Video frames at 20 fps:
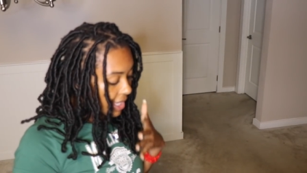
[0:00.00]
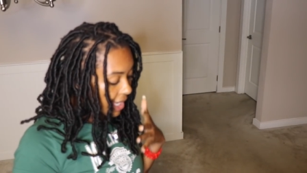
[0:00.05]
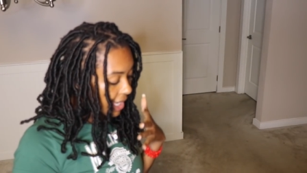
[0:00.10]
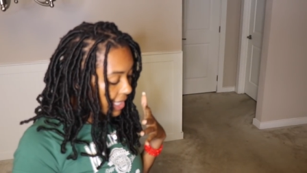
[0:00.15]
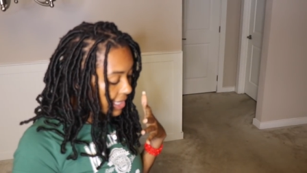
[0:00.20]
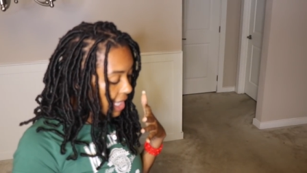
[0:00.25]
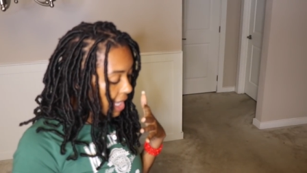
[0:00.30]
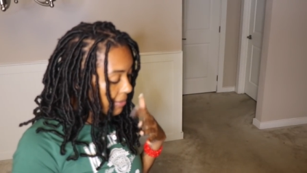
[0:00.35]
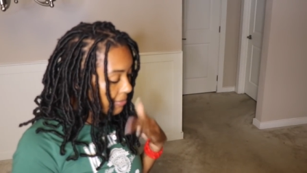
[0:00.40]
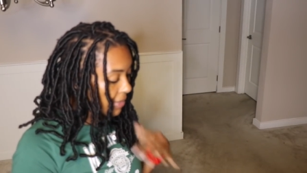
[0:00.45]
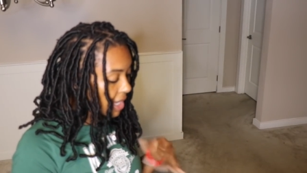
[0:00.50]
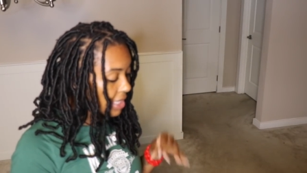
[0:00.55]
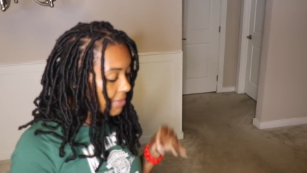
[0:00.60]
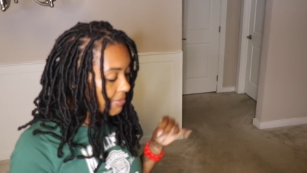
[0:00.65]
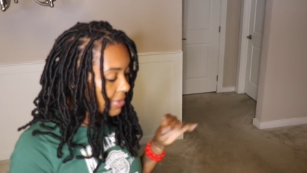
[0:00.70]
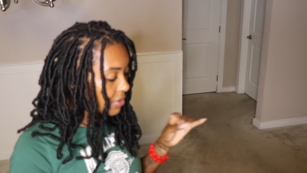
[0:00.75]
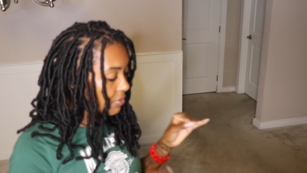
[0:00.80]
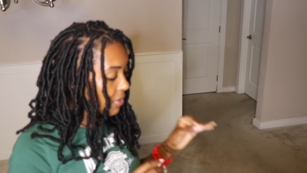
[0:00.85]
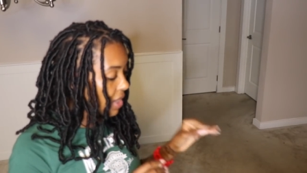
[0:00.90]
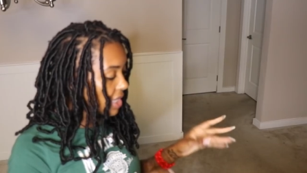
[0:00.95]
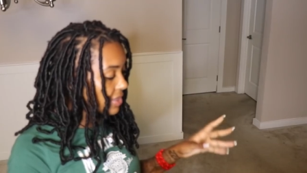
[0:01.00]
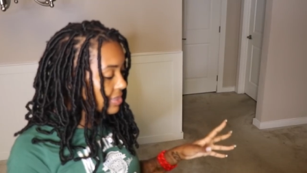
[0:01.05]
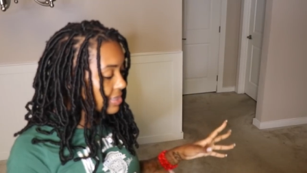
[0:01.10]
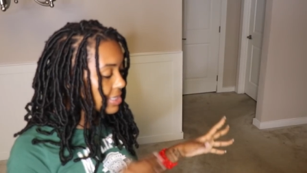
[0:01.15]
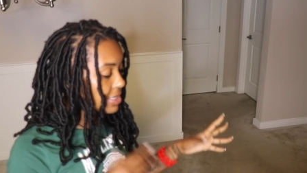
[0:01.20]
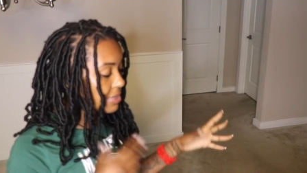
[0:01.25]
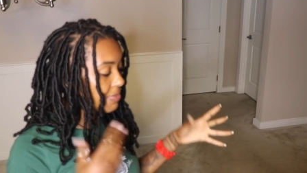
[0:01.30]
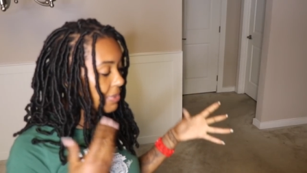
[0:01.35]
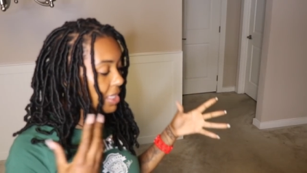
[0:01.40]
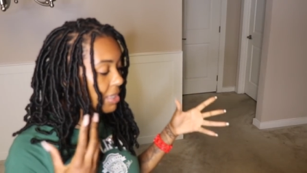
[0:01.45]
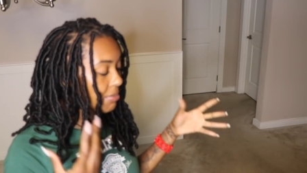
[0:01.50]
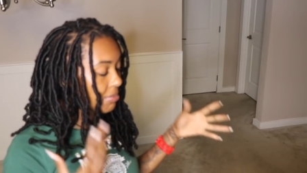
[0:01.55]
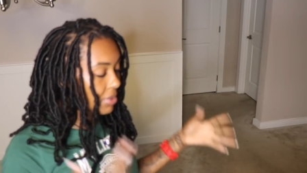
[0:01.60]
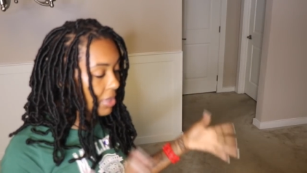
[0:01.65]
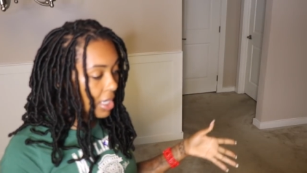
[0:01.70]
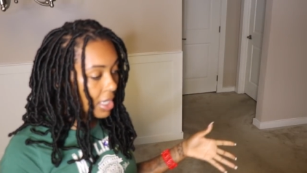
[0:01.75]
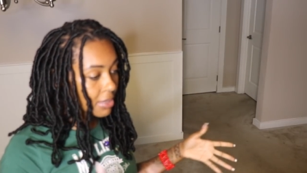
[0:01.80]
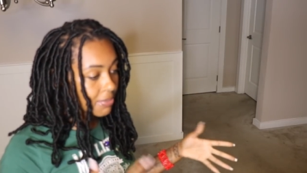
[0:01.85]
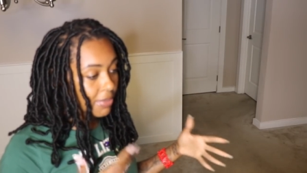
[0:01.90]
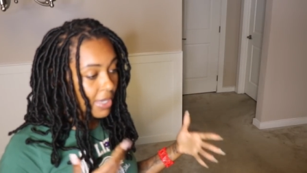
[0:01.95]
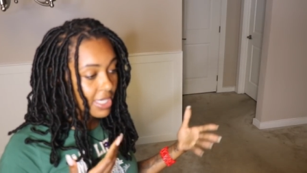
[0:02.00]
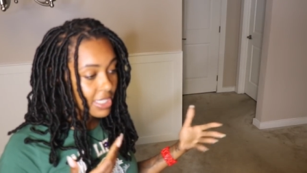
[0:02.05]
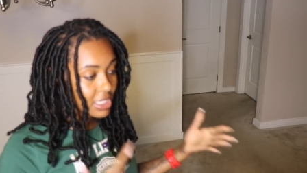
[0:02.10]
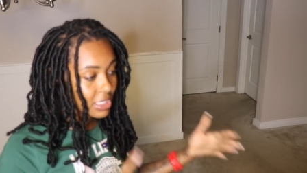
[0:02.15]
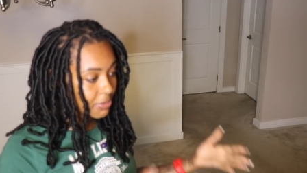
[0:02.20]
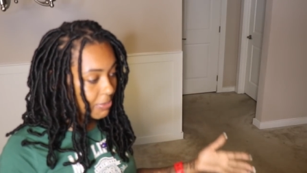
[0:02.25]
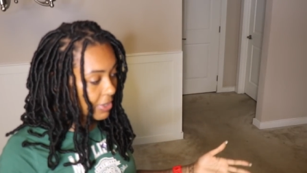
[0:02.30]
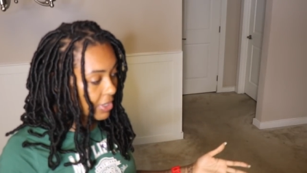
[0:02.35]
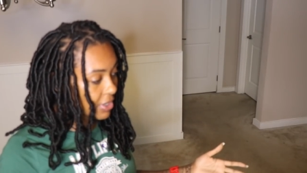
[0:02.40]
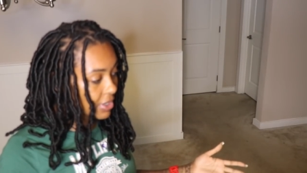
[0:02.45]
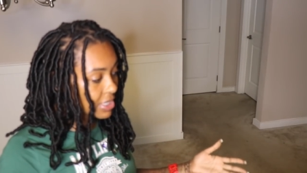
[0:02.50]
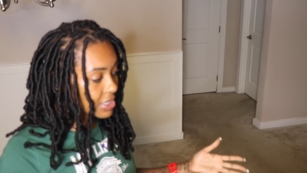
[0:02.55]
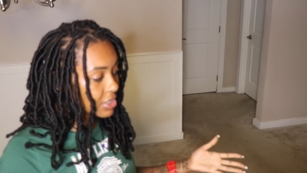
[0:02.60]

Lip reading: And that might be why this is being blocked by spirit.